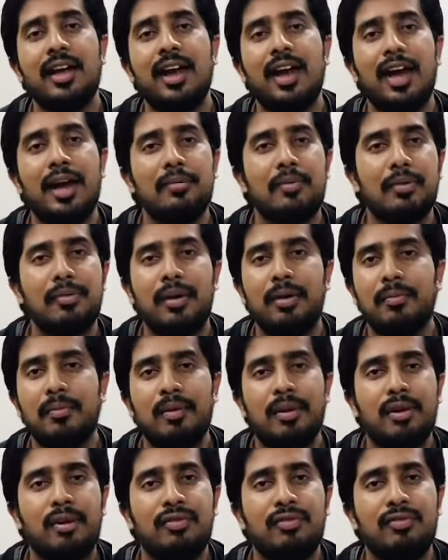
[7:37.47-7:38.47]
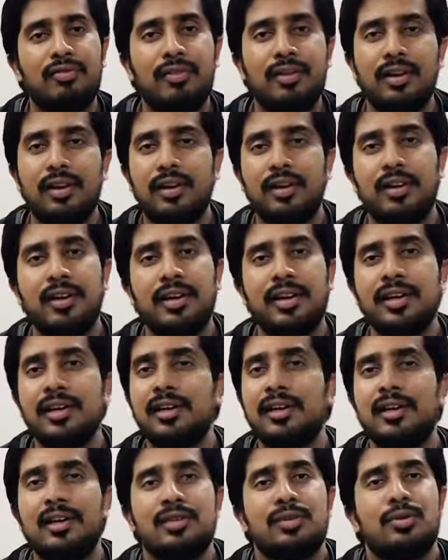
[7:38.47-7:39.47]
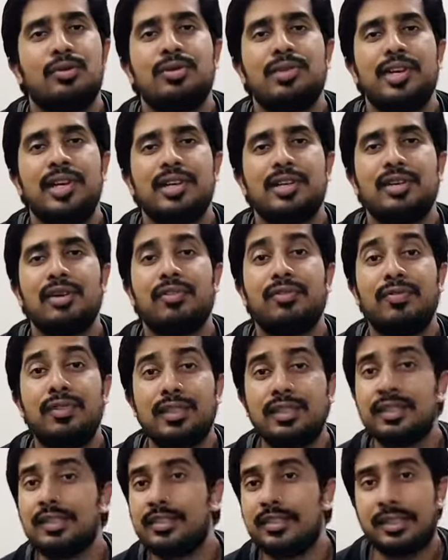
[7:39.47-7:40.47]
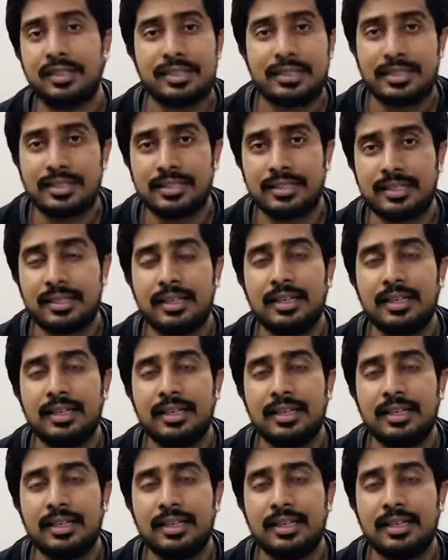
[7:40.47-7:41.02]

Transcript: I'm a member of Indian Association of Physicists.